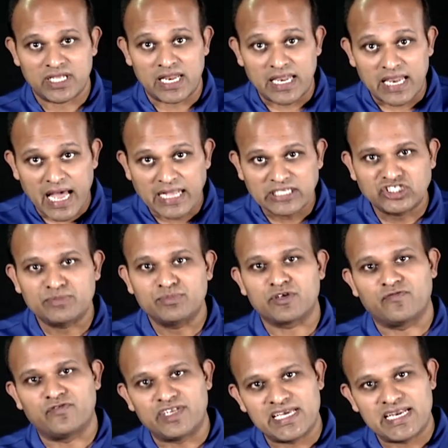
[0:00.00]
a large number
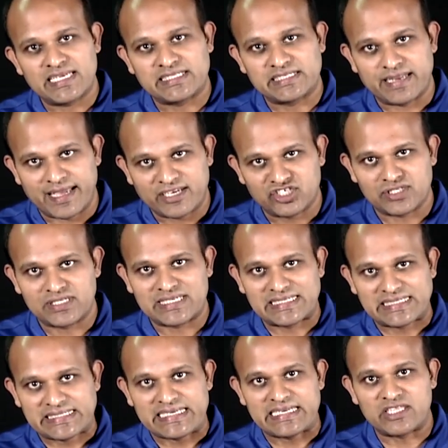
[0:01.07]
of TLS connections
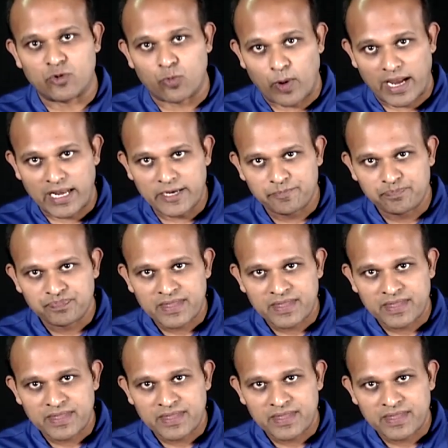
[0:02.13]
seen in the wild,